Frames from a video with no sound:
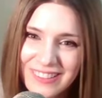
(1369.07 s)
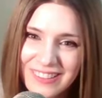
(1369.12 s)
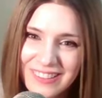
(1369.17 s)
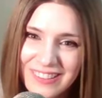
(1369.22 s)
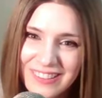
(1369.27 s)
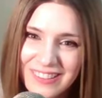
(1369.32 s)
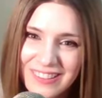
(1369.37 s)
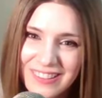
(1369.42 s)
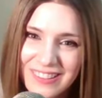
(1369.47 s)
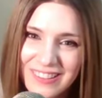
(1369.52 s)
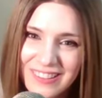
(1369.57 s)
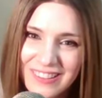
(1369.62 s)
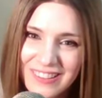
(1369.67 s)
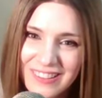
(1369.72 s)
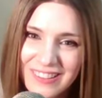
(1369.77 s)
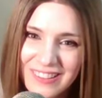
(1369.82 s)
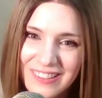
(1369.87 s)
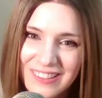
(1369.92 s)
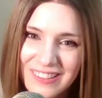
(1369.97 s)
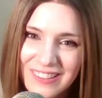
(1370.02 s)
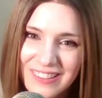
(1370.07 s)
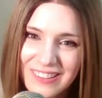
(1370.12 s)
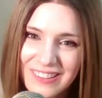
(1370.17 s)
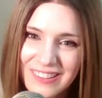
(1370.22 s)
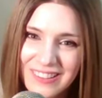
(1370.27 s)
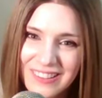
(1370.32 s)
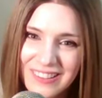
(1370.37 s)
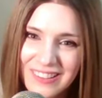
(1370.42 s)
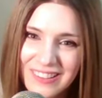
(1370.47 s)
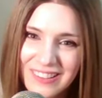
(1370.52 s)

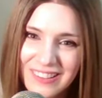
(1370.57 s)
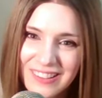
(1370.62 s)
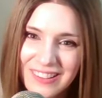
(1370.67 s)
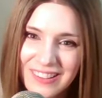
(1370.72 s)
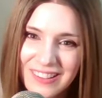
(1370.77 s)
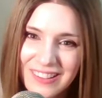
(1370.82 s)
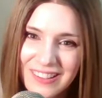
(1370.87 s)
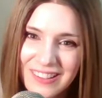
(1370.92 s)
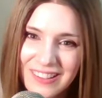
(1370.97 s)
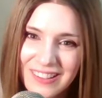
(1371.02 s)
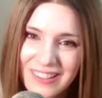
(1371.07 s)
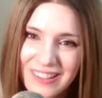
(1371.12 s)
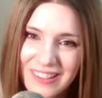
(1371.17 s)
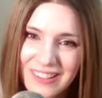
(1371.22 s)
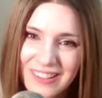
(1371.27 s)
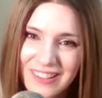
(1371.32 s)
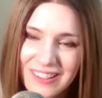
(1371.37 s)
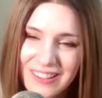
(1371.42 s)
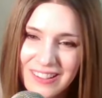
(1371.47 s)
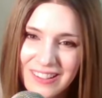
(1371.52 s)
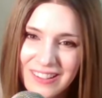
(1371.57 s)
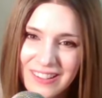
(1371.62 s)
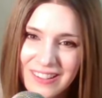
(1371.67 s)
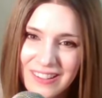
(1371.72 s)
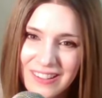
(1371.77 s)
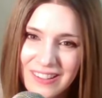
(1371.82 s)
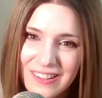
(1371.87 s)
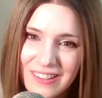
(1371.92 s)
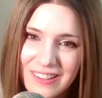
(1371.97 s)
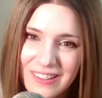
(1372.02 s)

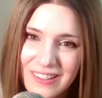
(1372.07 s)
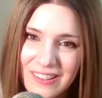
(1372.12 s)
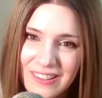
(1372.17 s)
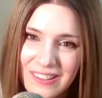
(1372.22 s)
No words are spoken by the person on screen.